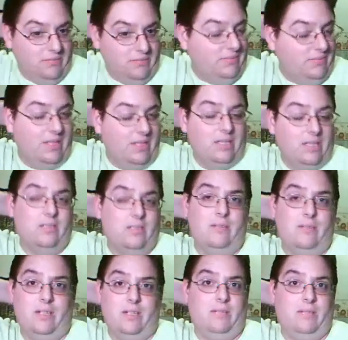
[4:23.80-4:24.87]
and,
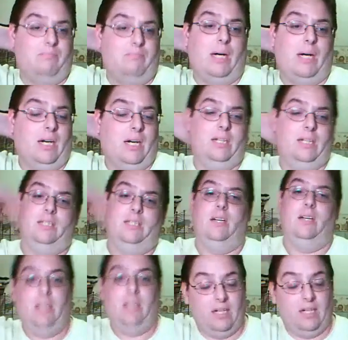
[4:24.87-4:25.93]
live in a barn and
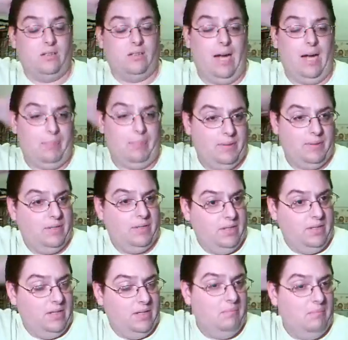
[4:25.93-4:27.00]
all that crap.
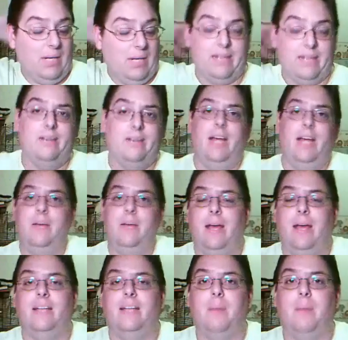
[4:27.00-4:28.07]
But,
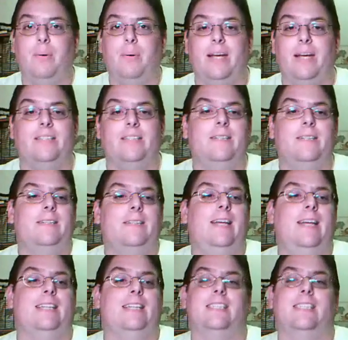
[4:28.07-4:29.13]
anyway, here's my point.
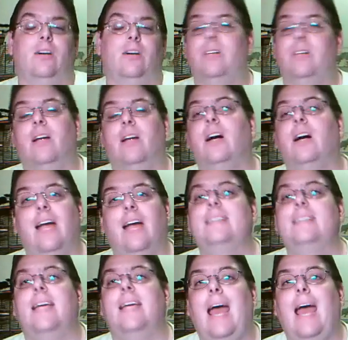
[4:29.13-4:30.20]
Yes, they're all
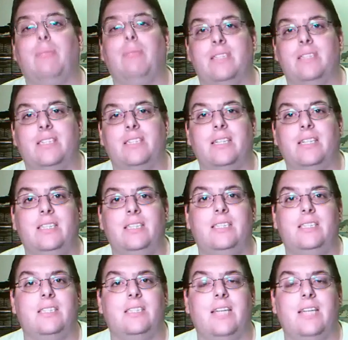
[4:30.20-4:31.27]
anti-capitalists, all
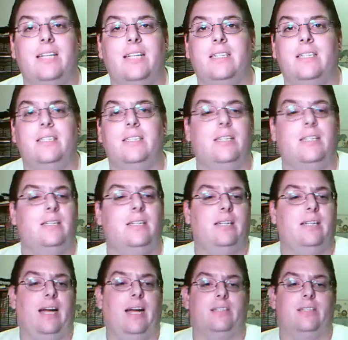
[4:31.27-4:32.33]
these psych
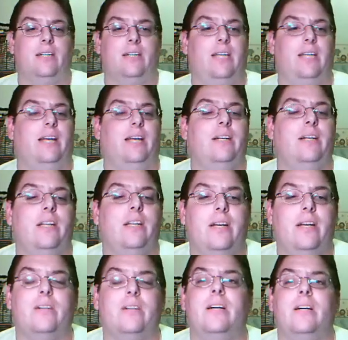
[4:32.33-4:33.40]
deniers, aren't they?
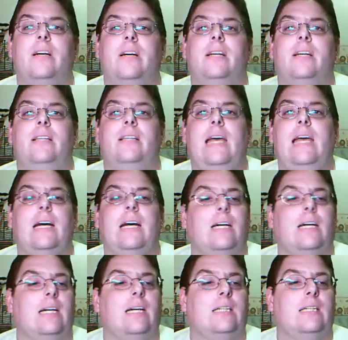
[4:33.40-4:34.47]
No, they
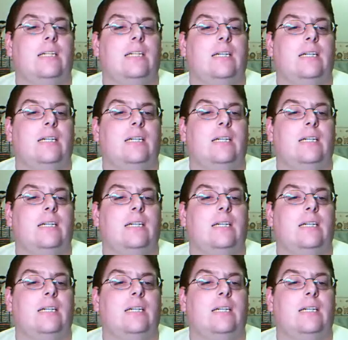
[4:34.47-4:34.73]
are,